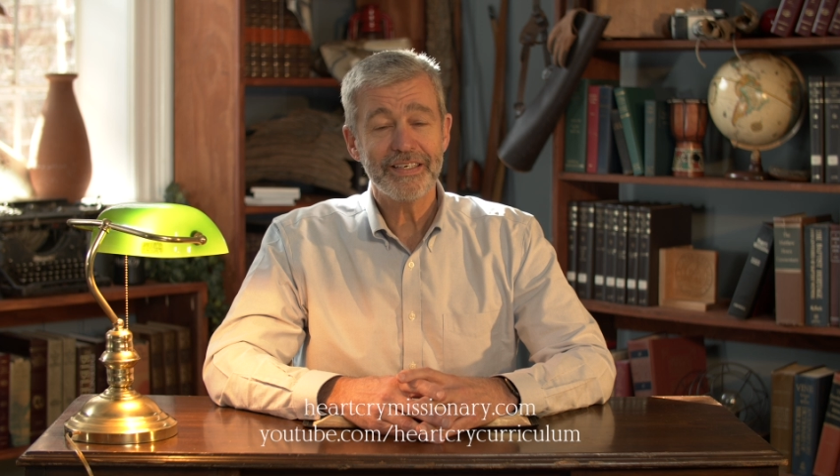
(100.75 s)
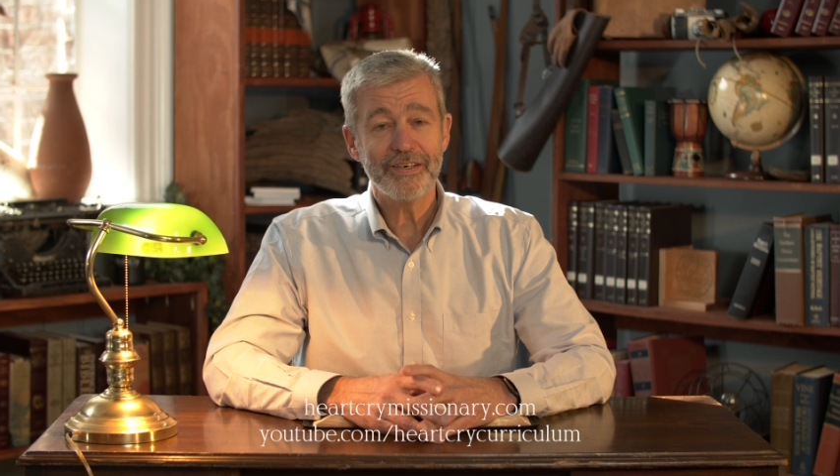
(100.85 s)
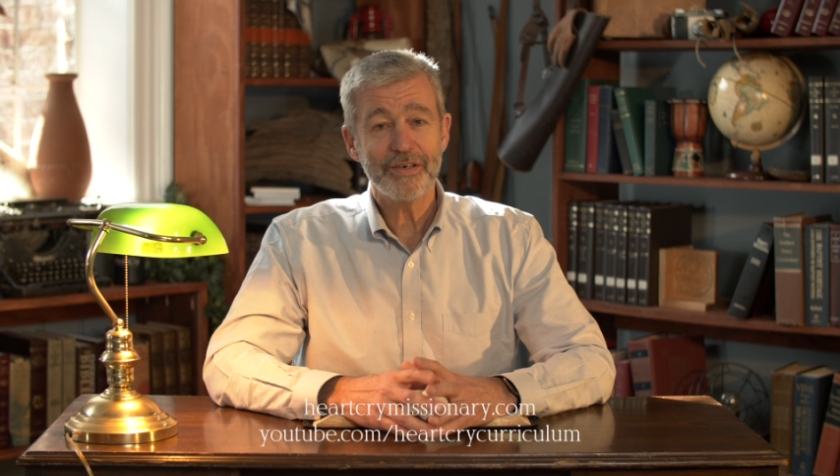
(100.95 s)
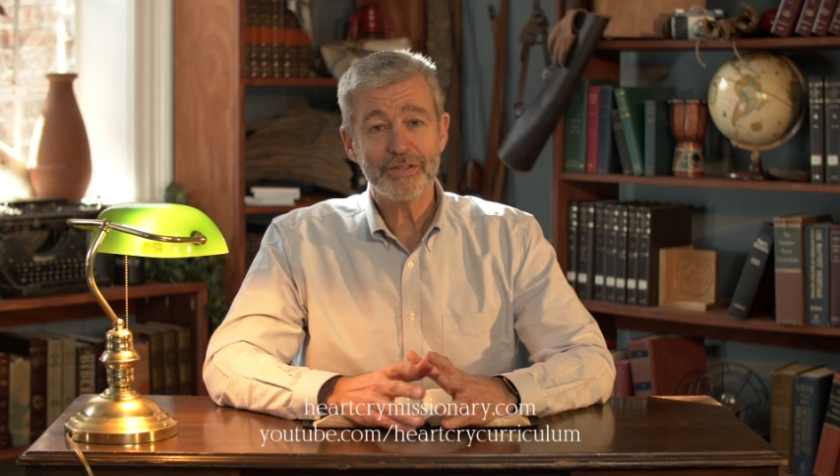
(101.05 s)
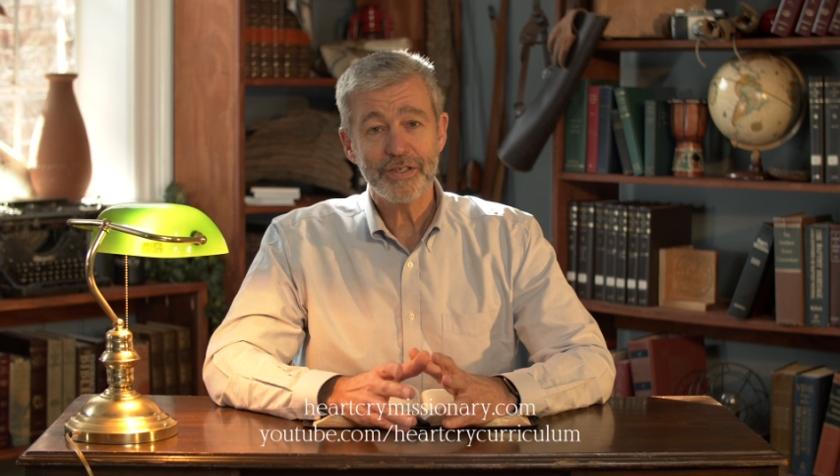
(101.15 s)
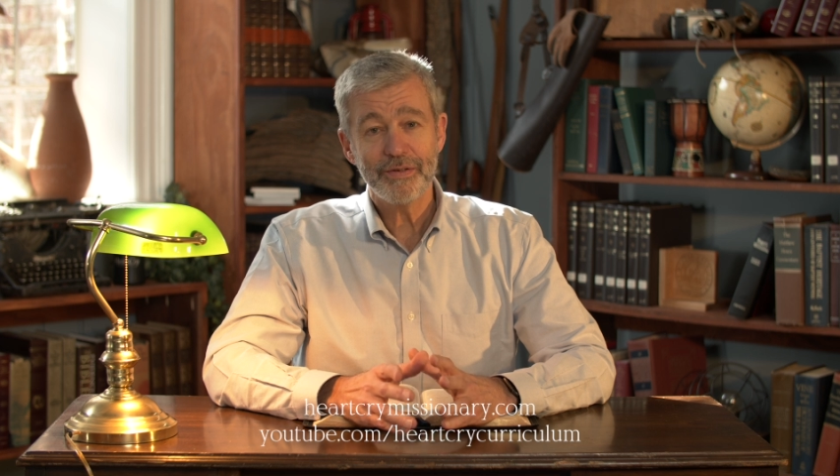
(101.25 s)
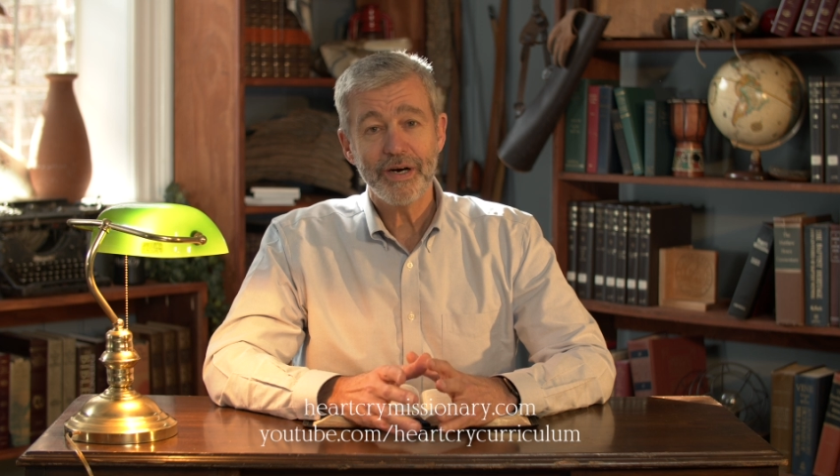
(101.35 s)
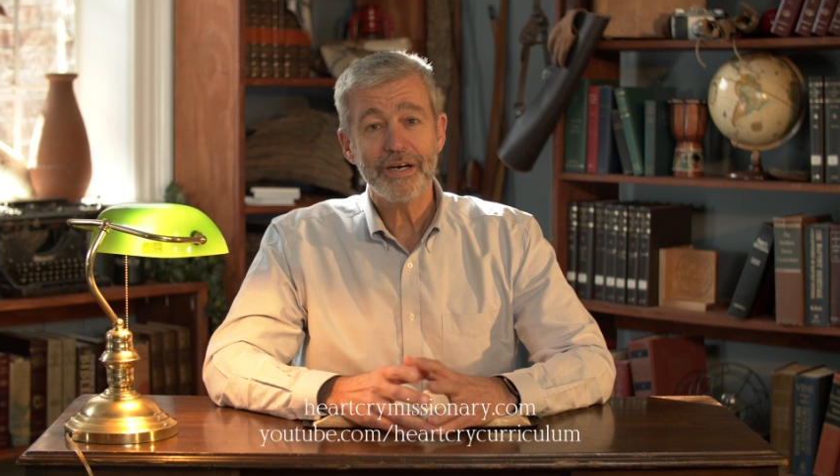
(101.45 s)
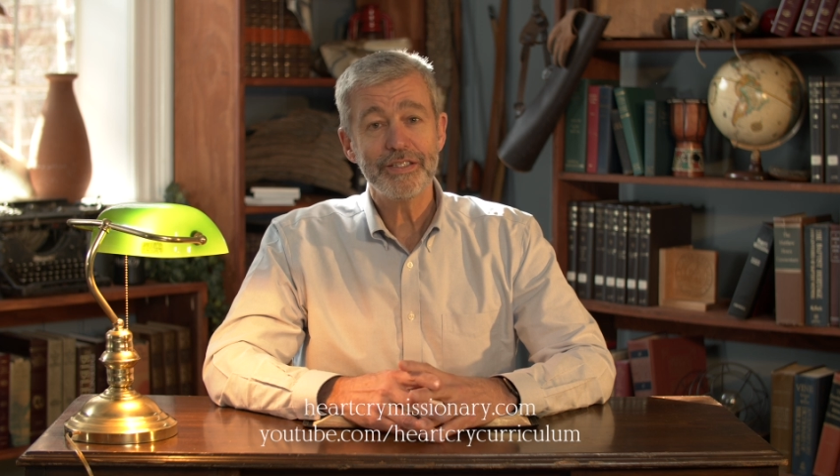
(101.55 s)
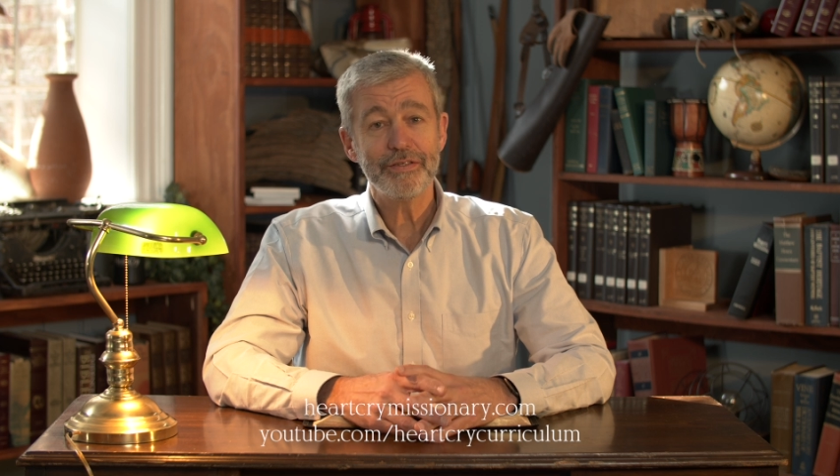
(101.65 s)
and also
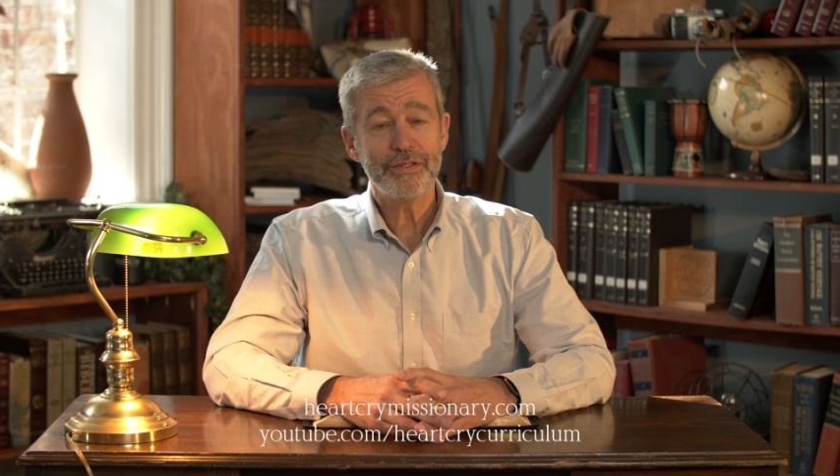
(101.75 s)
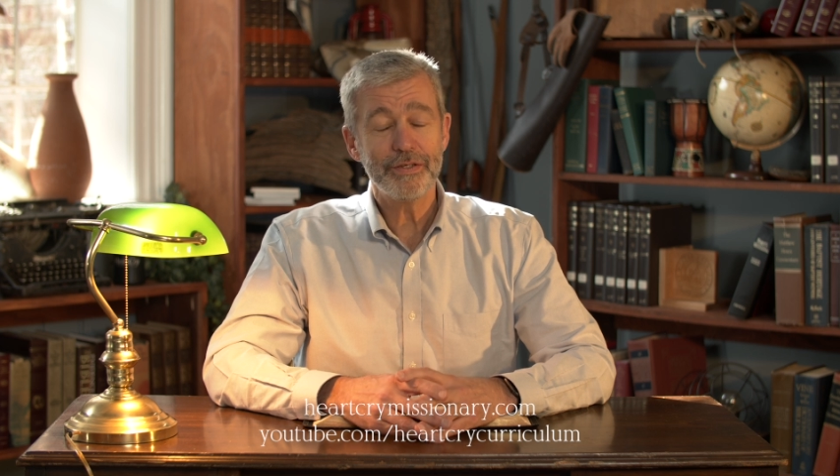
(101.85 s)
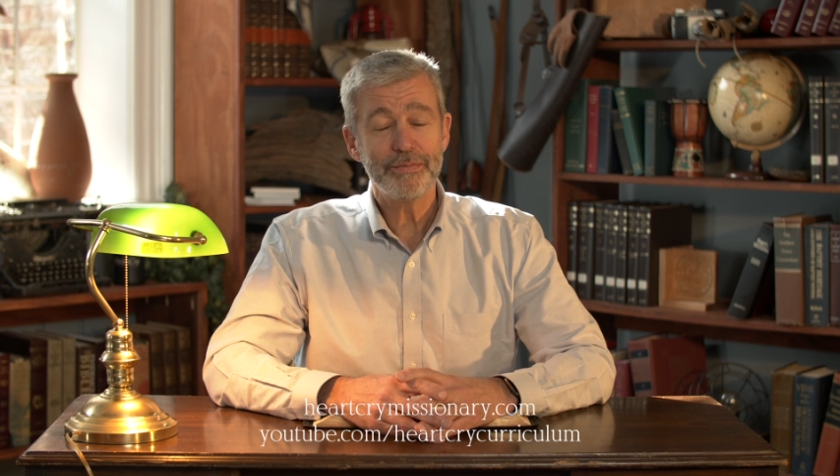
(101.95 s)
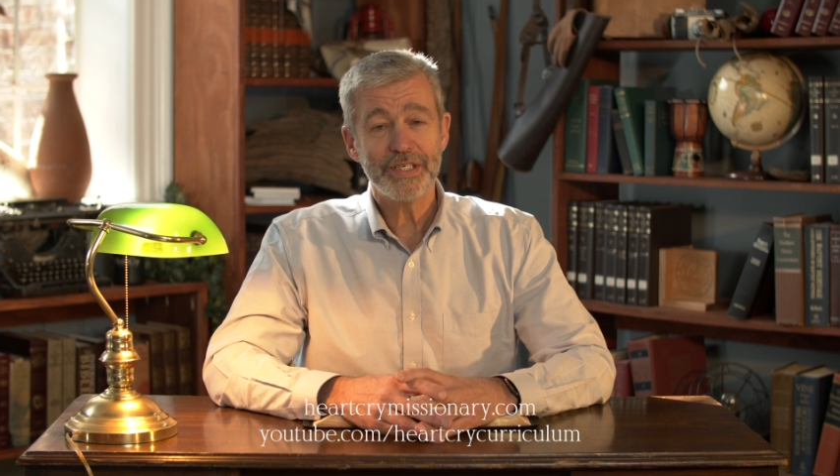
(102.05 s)
our YouTube